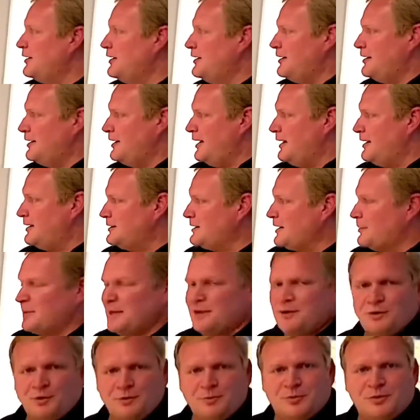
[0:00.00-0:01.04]
And I mean,
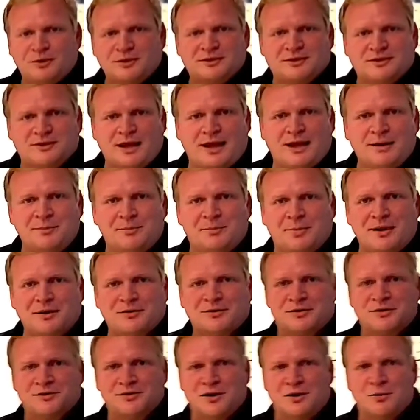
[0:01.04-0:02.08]
who puts 10
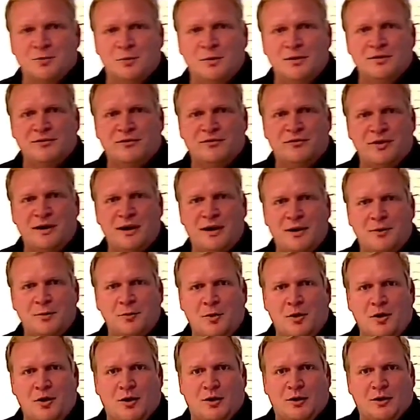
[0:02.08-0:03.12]
pictures on one freaking
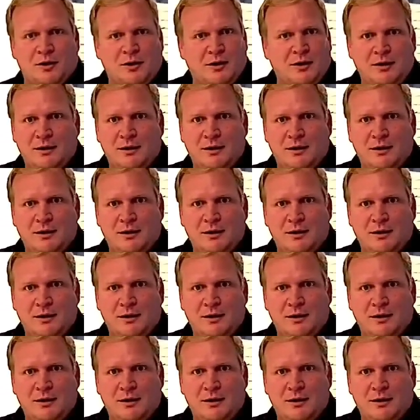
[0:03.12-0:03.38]
wall?